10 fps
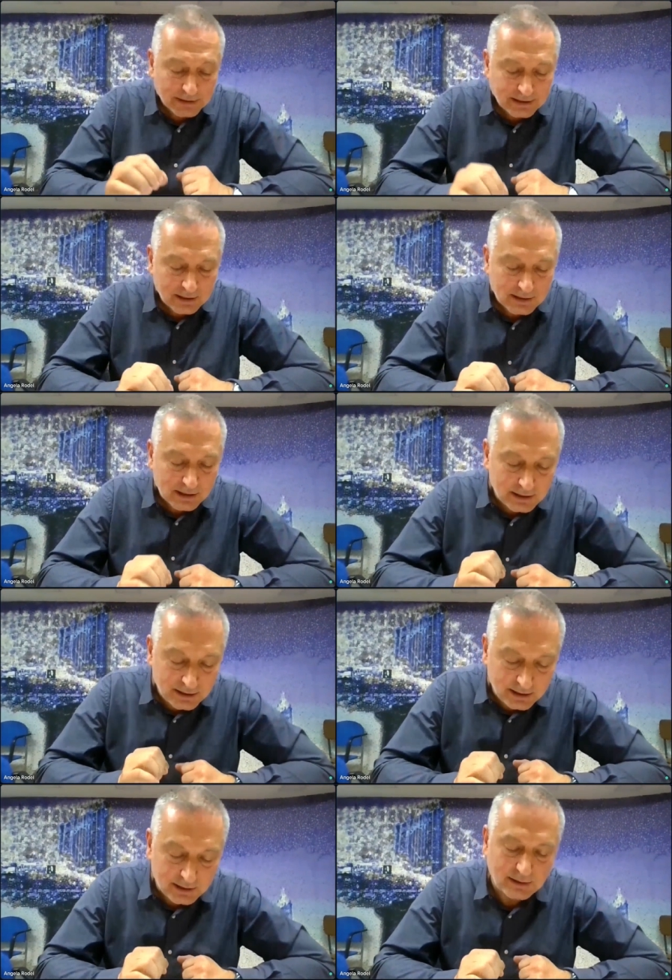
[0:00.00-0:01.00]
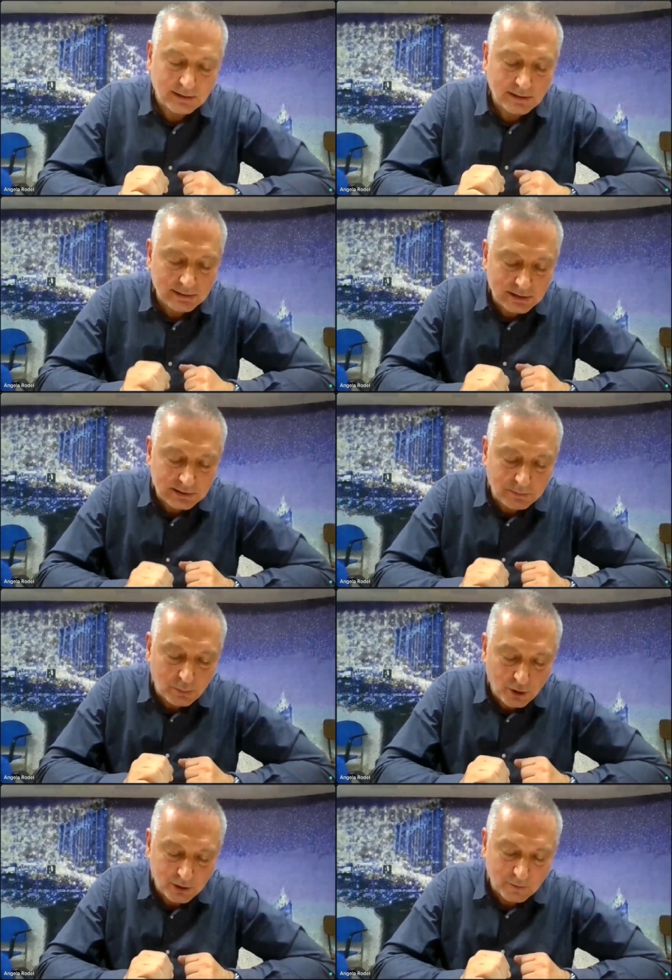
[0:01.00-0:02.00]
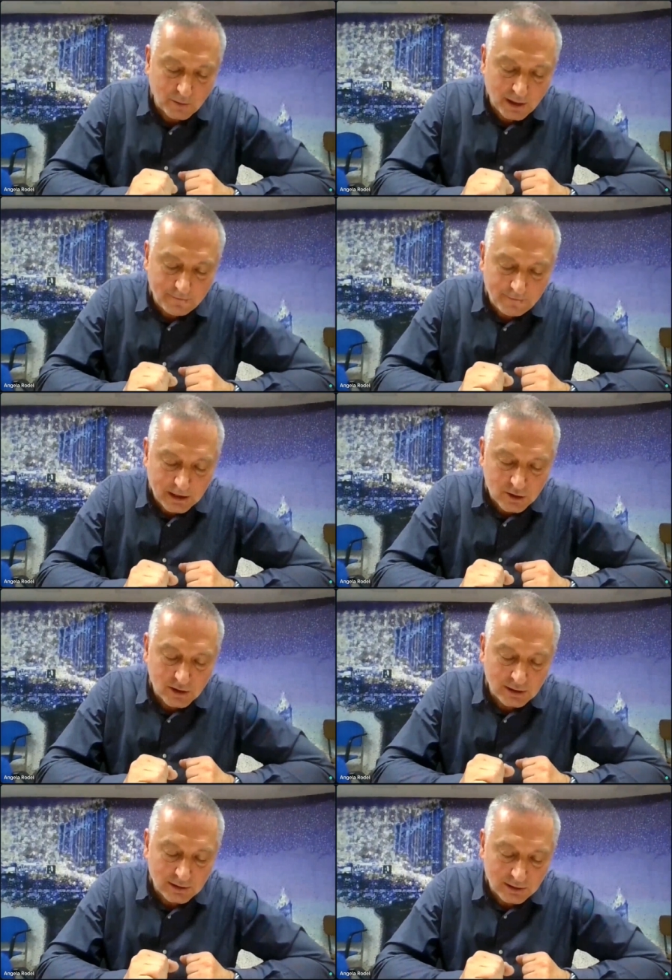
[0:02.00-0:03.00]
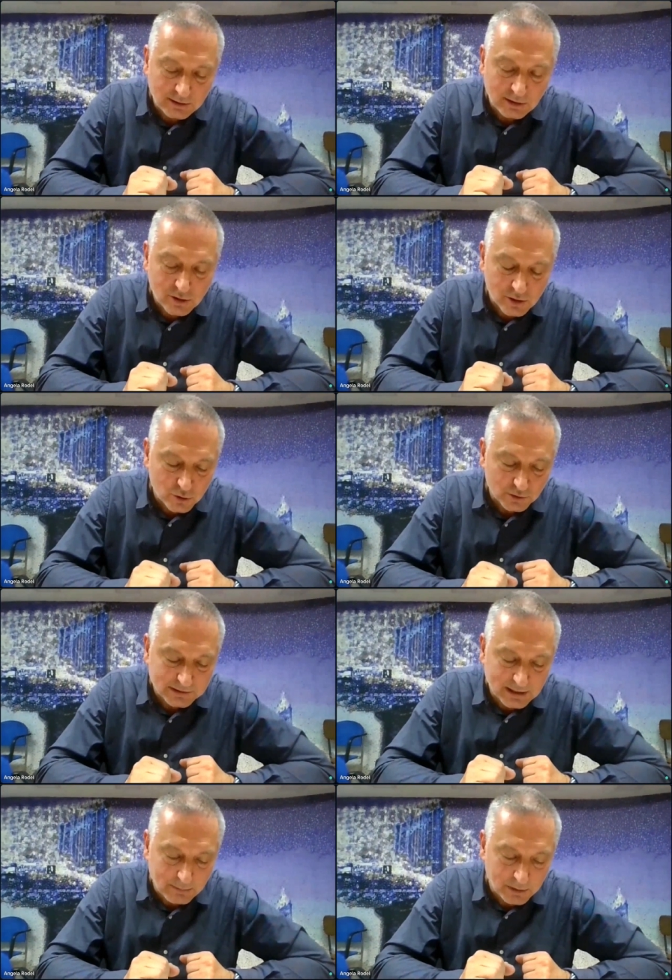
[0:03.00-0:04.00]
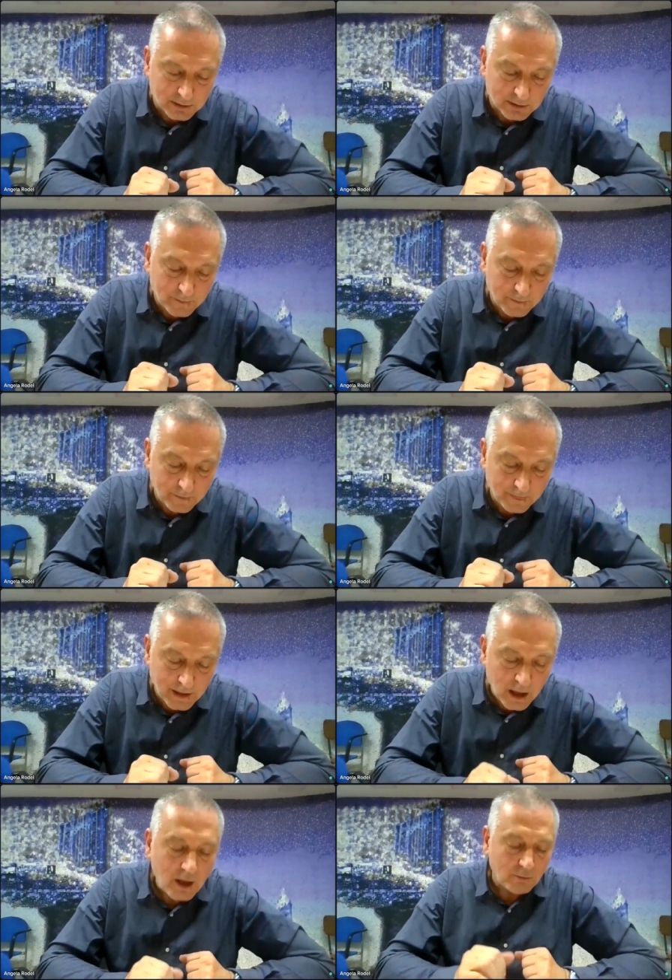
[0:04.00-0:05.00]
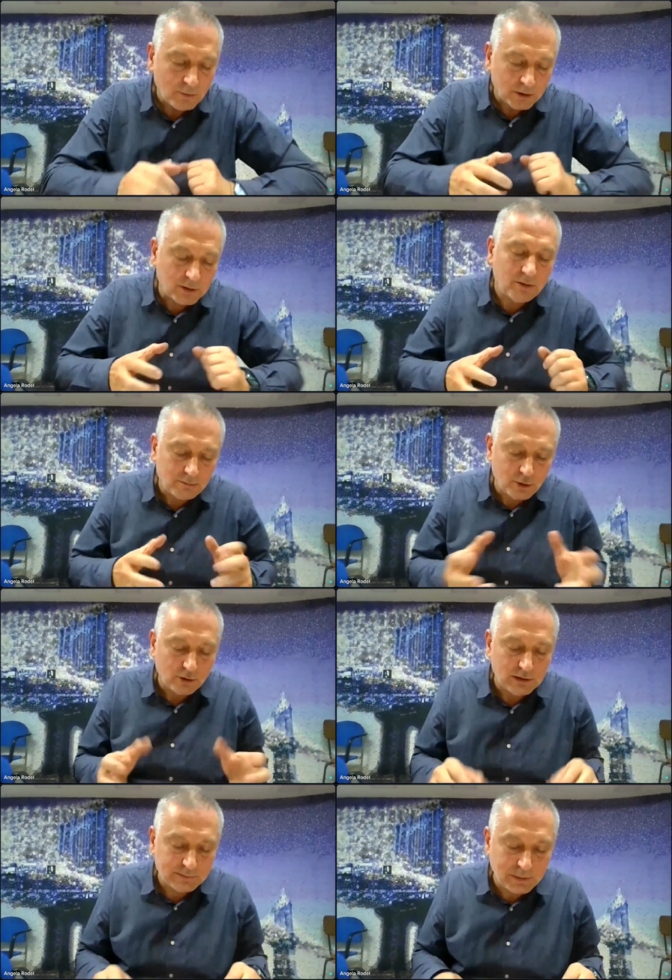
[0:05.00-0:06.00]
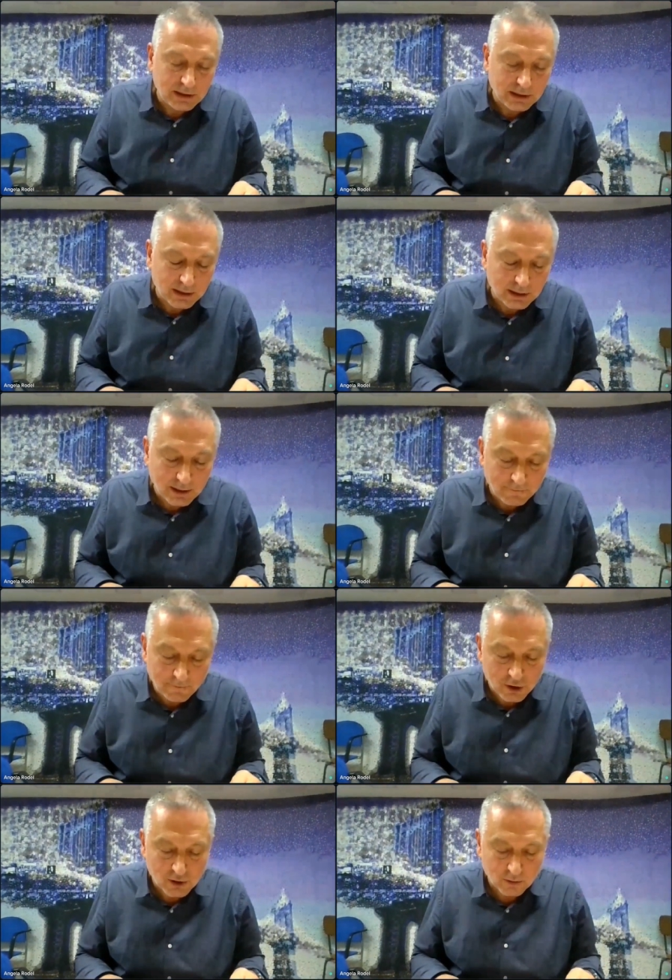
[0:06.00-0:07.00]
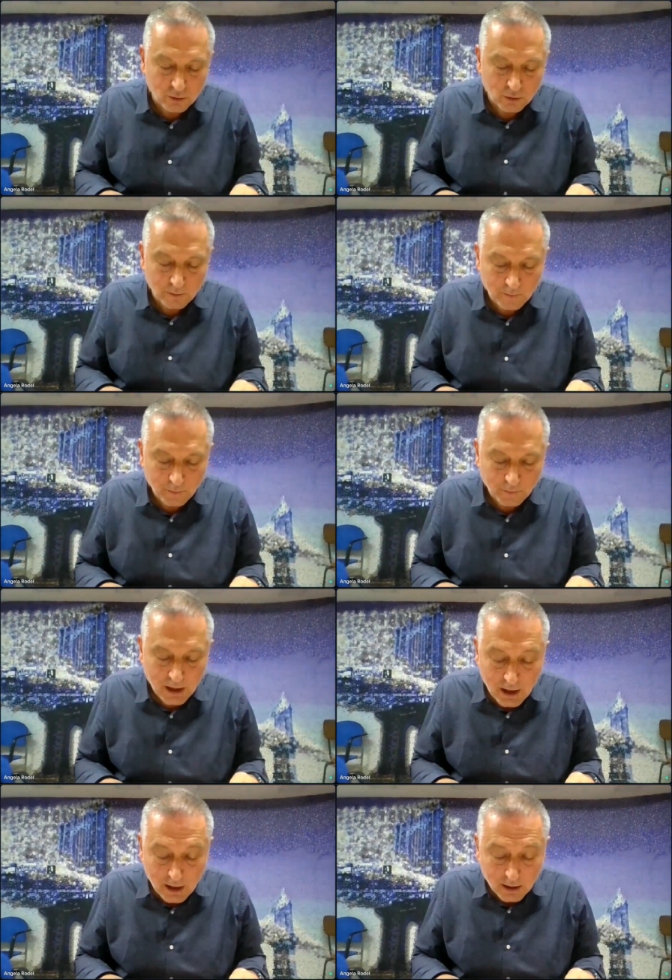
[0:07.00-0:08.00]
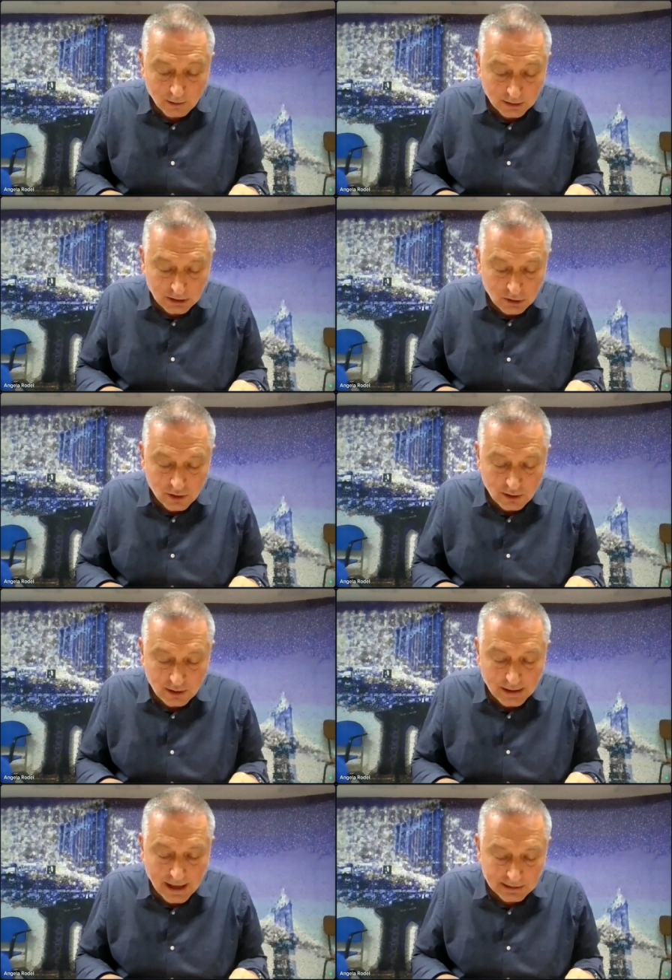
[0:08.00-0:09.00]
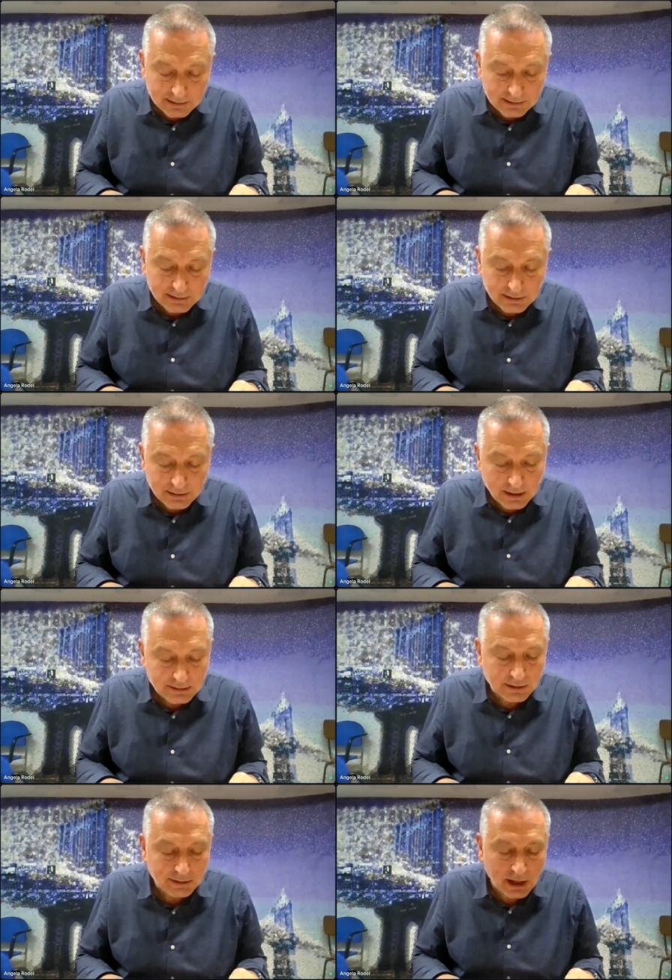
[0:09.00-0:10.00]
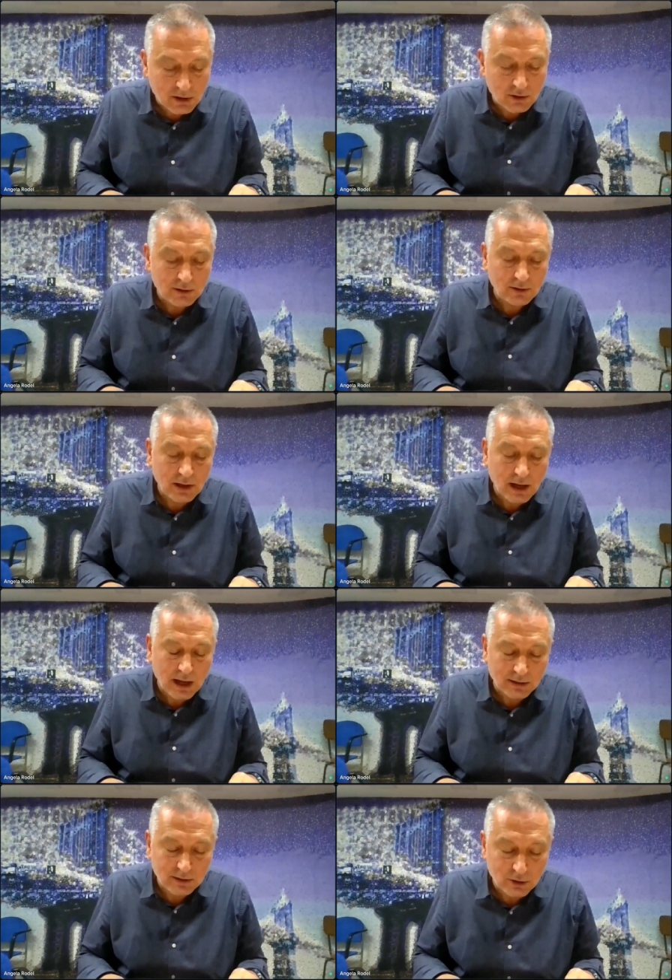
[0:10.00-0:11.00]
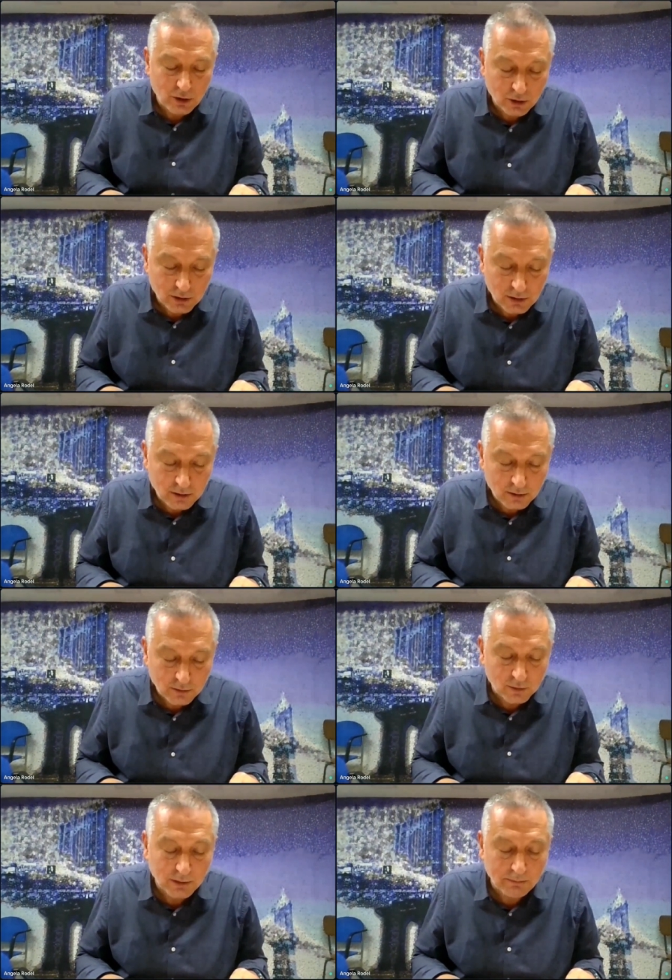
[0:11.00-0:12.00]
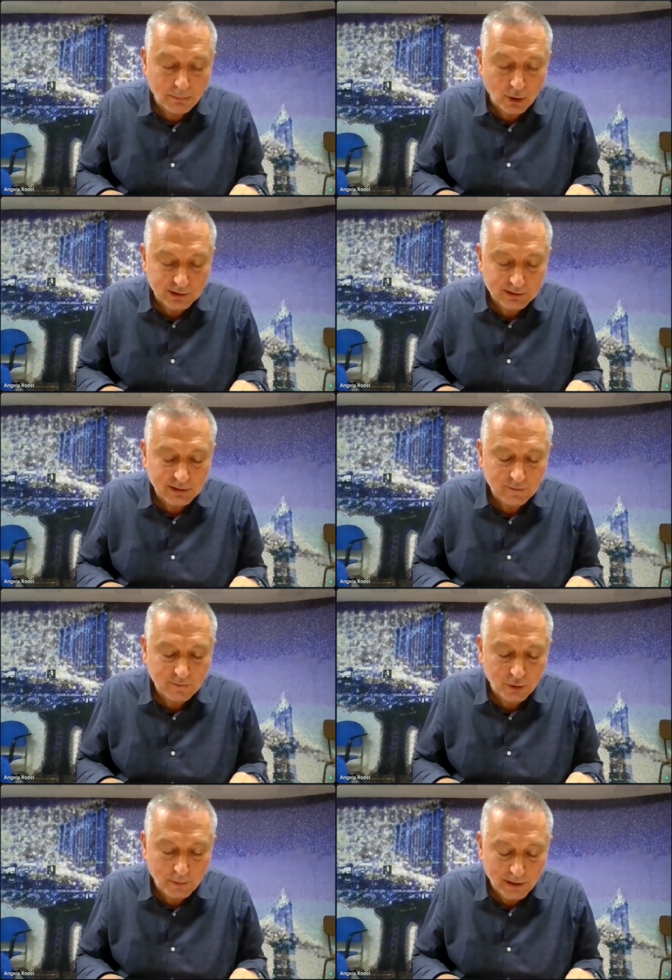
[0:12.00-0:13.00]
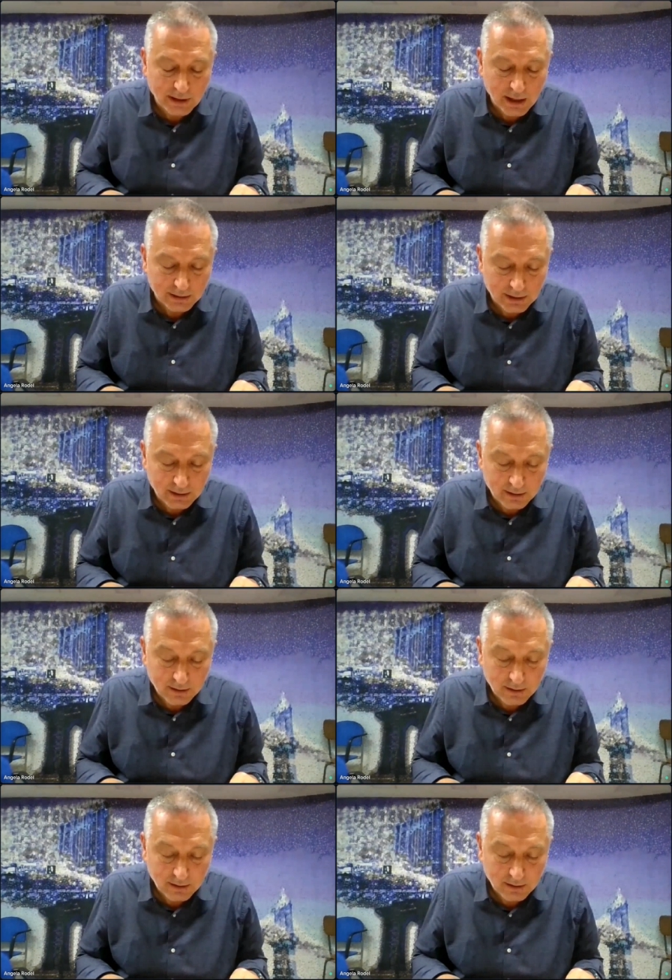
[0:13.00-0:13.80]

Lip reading: Precisely here is this point where fiction and literature should step in. What, broadly speaking, can fiction do? Literature acts as a natural antidote to the poison of propaganda.